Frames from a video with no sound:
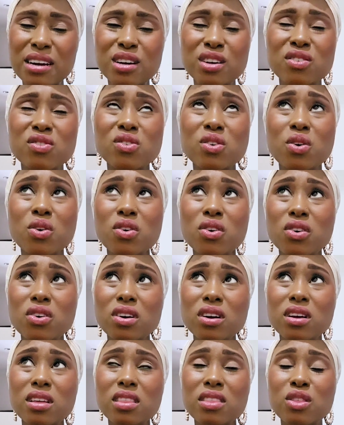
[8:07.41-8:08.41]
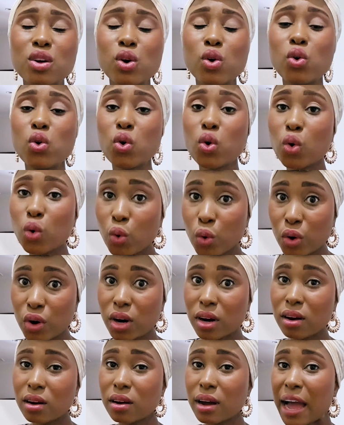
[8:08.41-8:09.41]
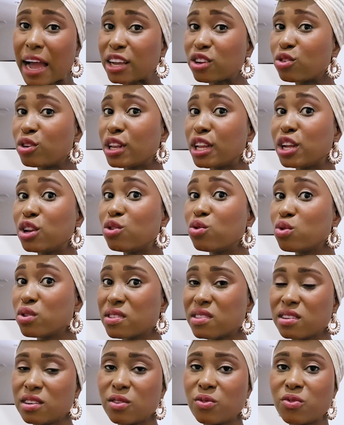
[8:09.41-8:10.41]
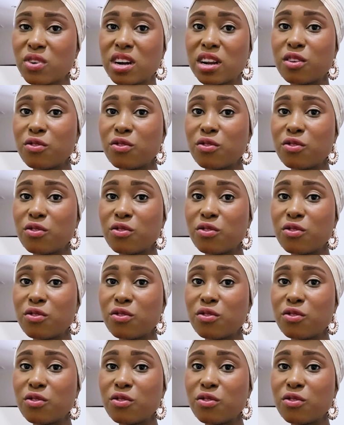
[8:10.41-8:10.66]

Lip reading: So the look actually looks different.